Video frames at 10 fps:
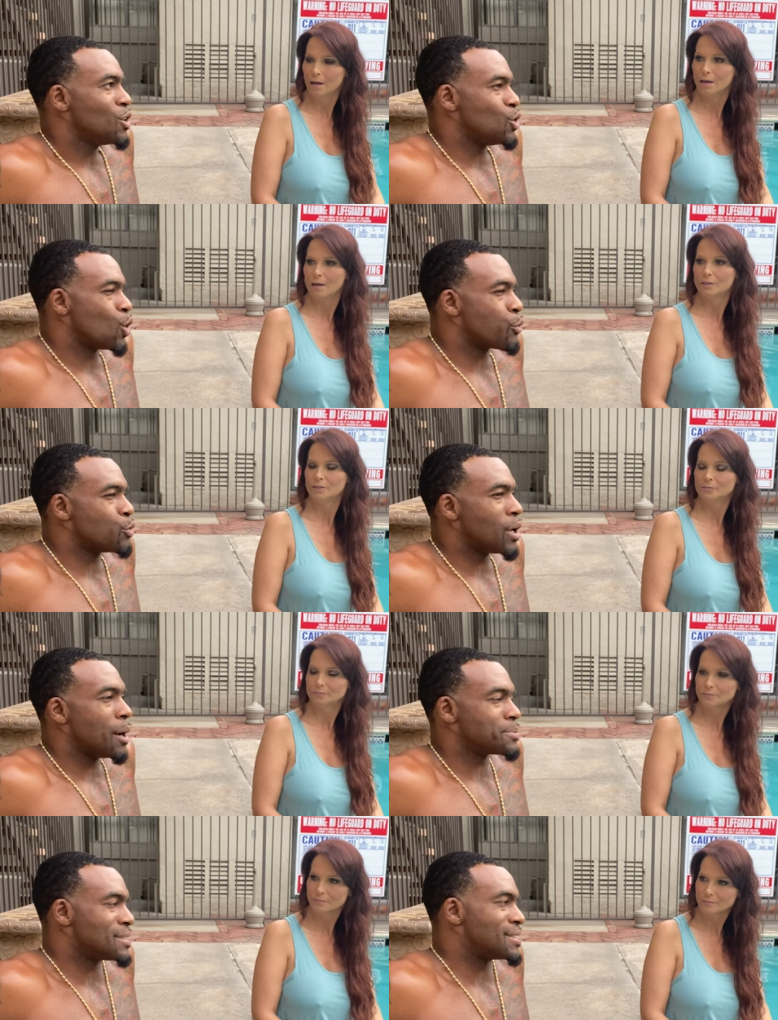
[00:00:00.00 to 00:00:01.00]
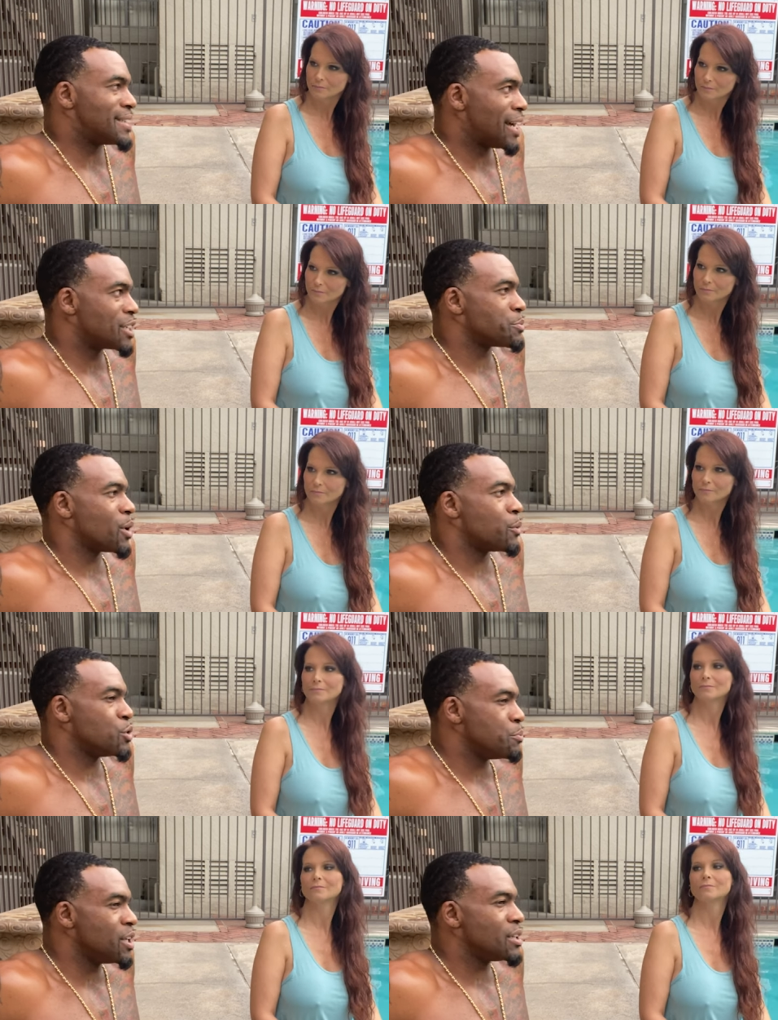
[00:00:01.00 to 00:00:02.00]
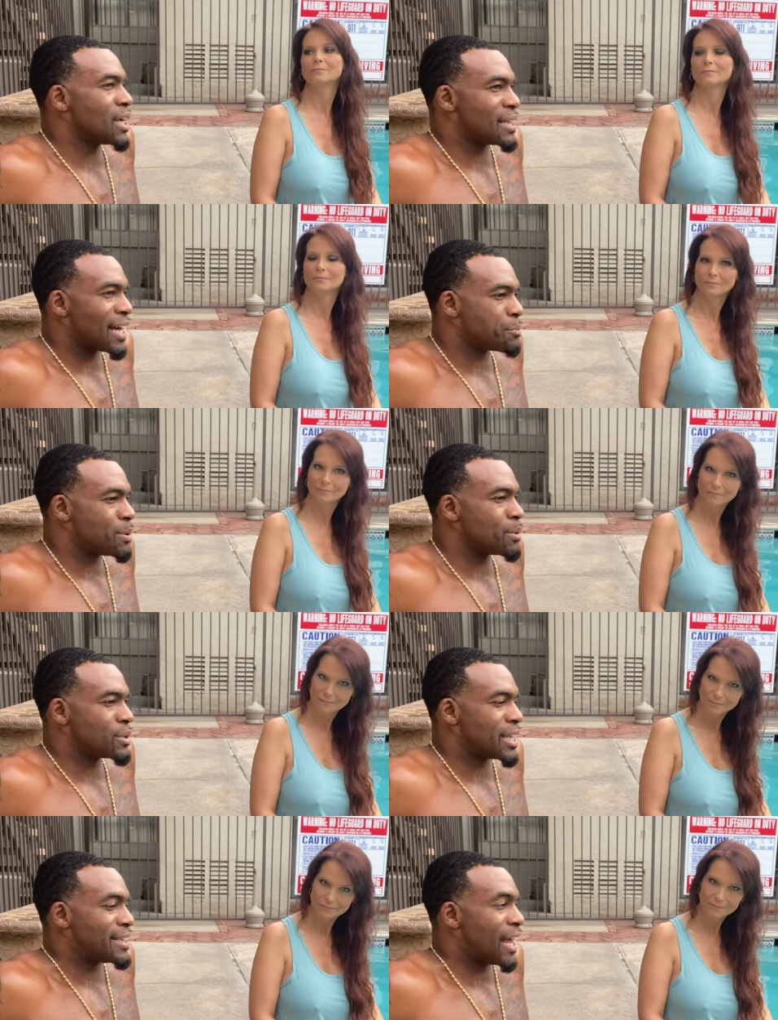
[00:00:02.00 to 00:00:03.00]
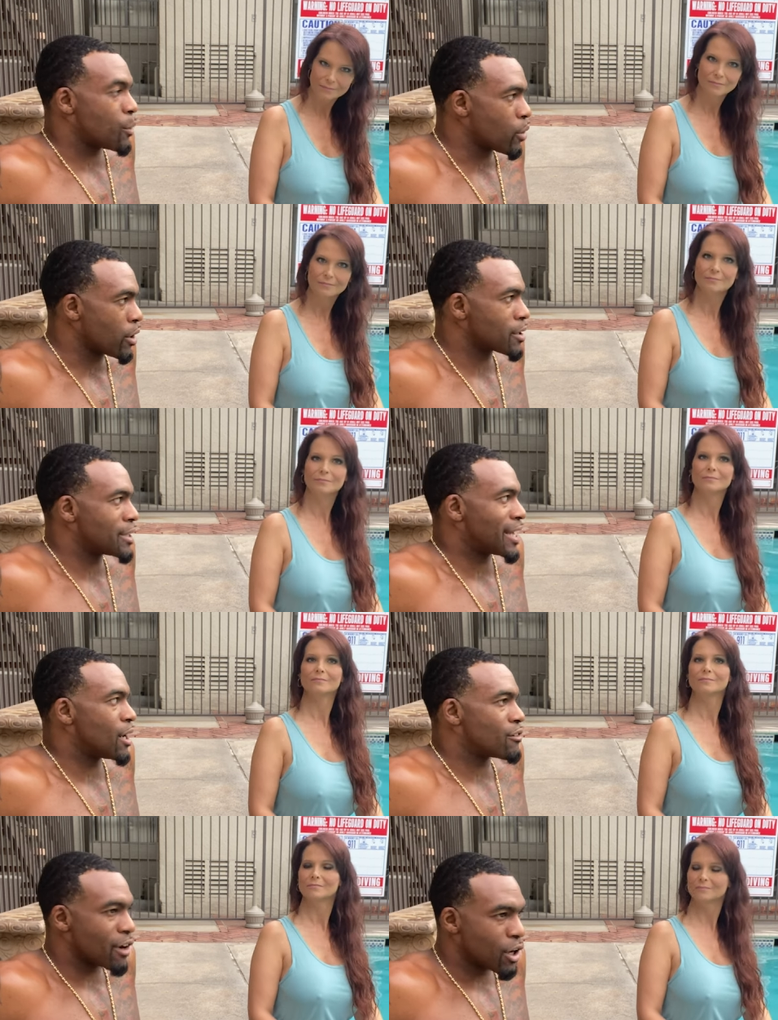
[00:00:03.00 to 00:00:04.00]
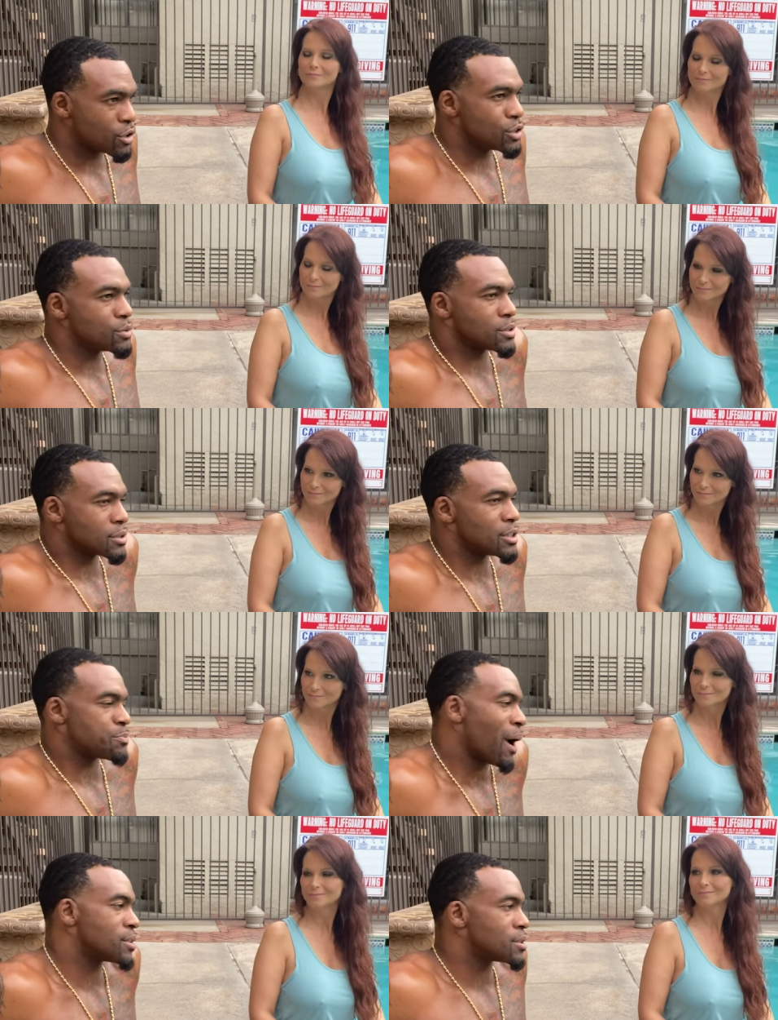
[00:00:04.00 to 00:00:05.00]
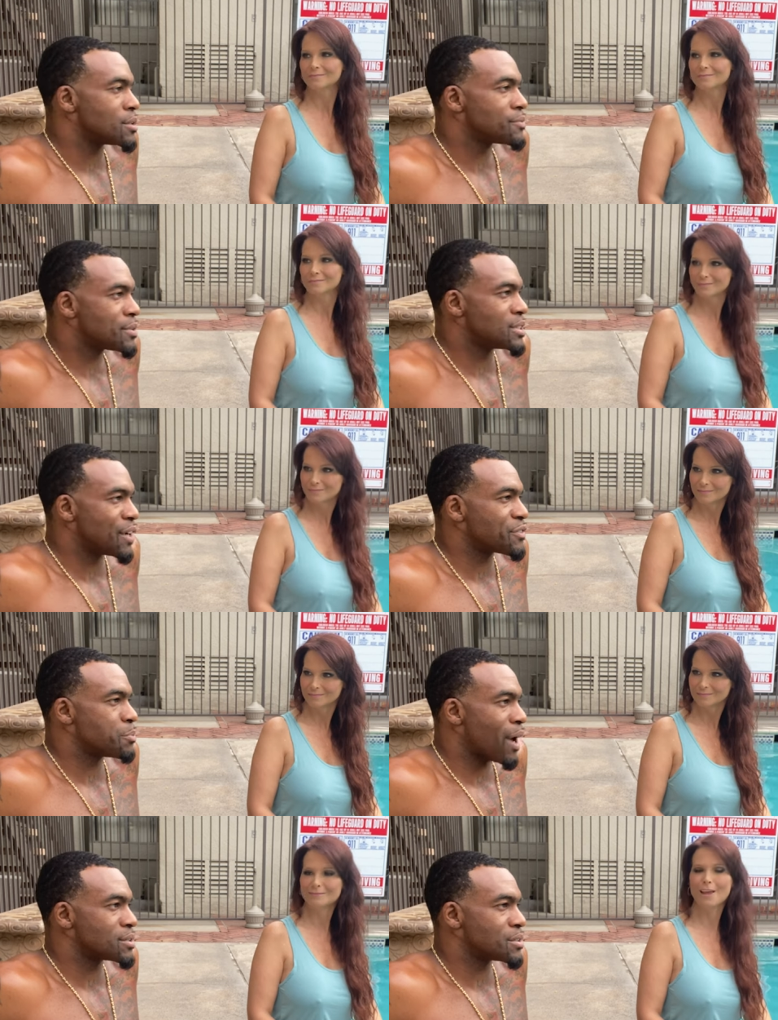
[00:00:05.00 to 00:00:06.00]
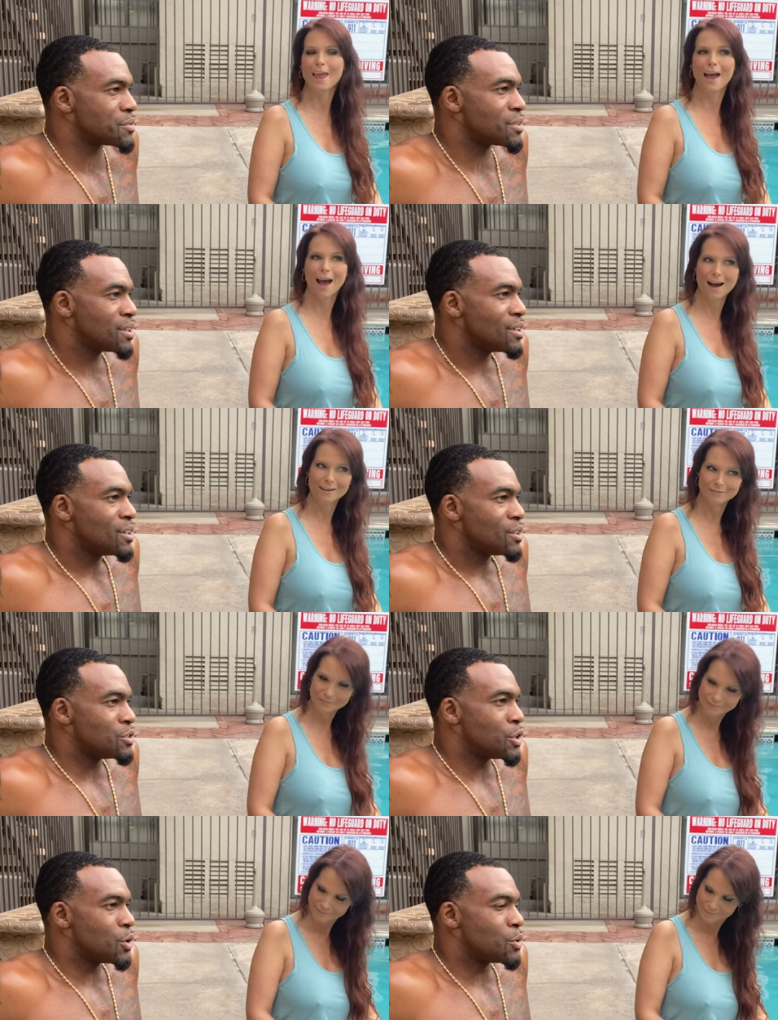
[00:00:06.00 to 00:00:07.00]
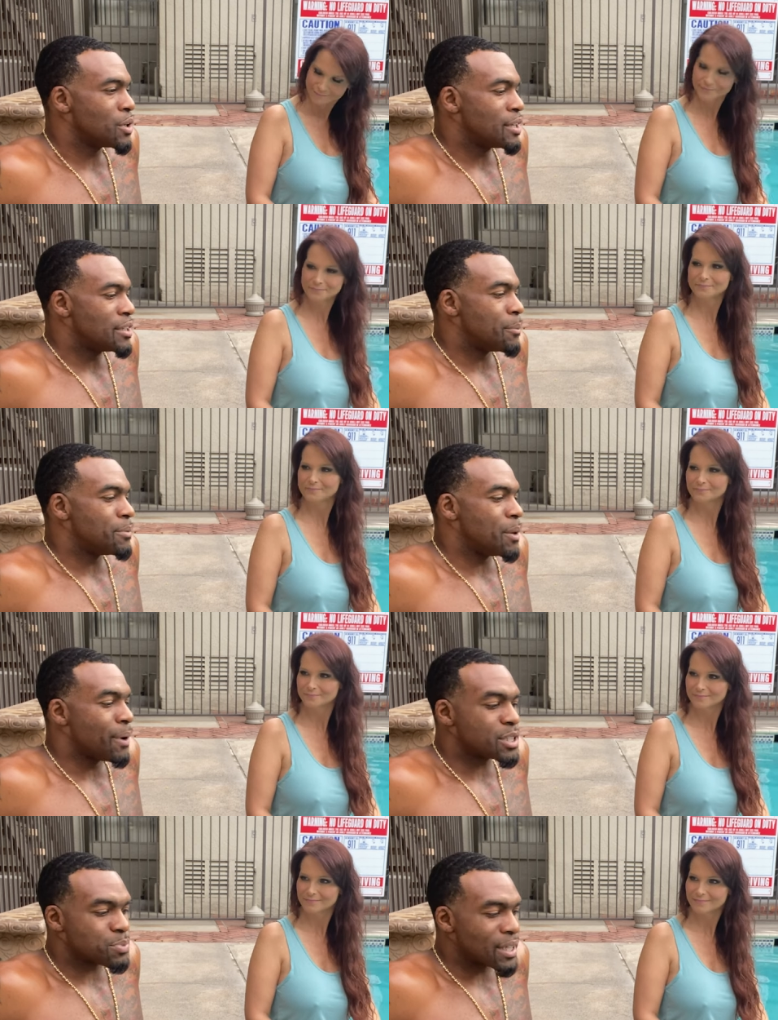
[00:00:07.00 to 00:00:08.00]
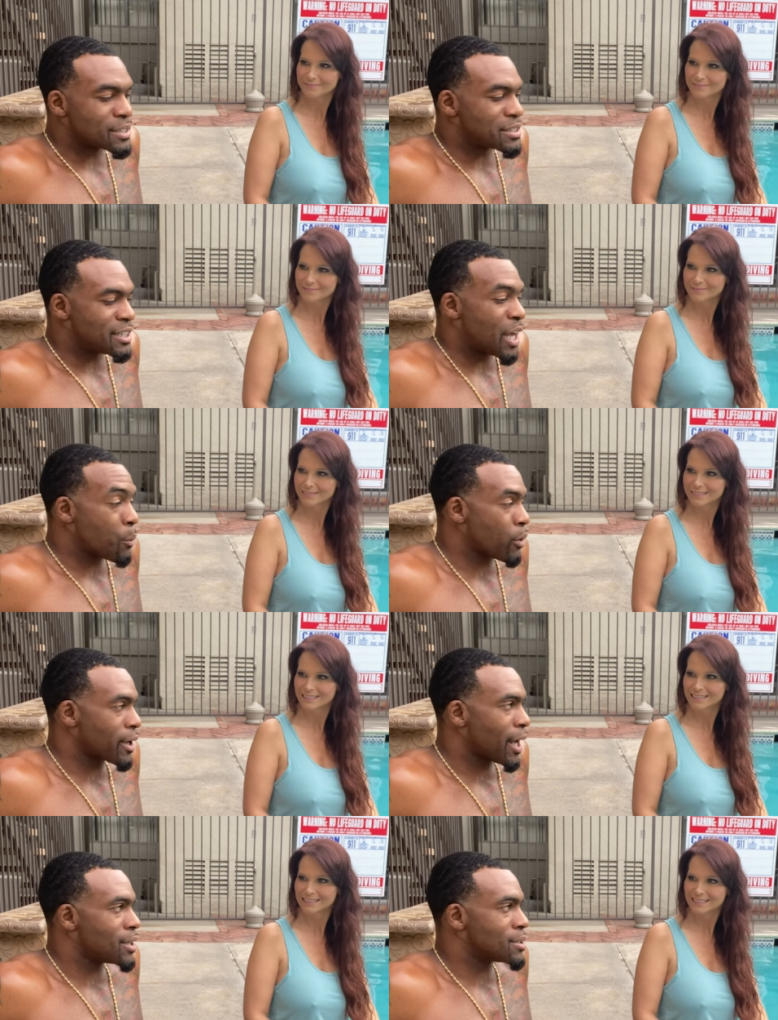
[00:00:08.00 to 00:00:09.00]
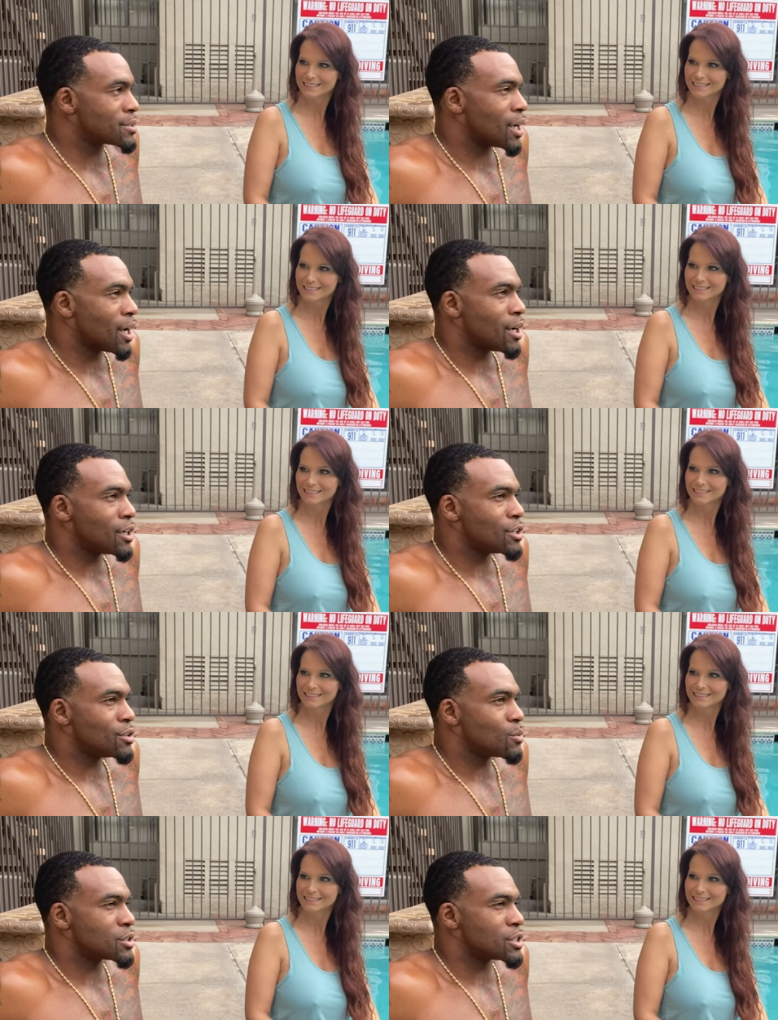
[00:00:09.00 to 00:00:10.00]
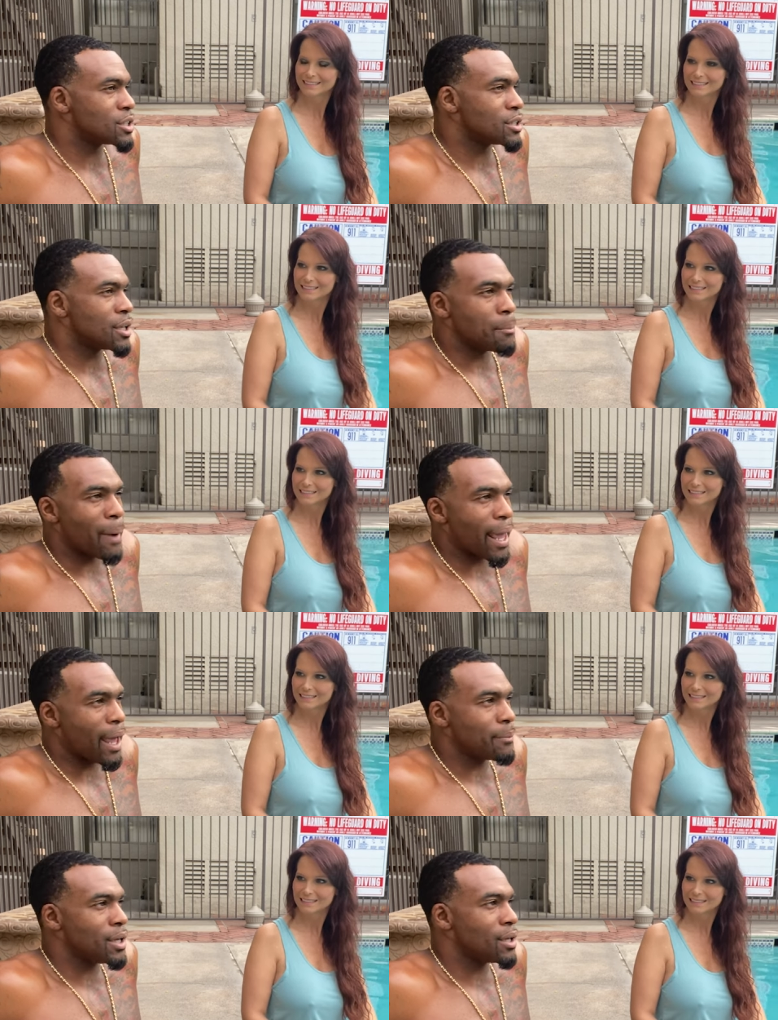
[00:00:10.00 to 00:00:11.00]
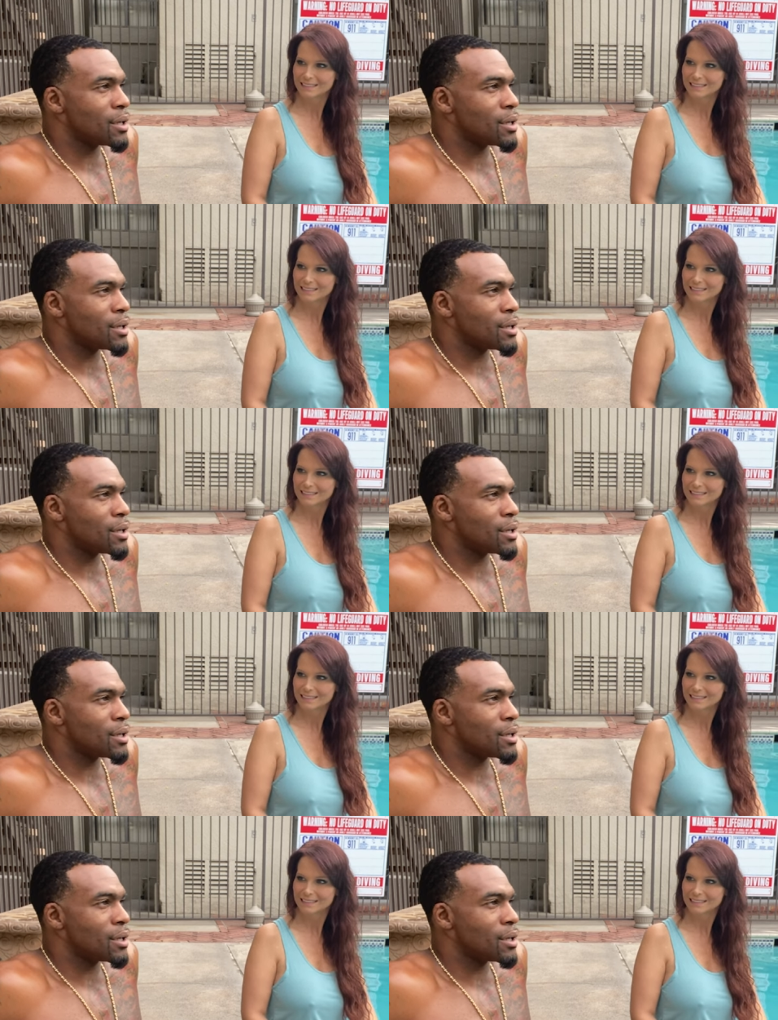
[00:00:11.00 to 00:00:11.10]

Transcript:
Speaker 1: go through the ups and the downs, but when you meet a lot of people, when they network and they get around you, it's positive. It's definitely positive. You know, the, the best places to network at is uh, was it Miami,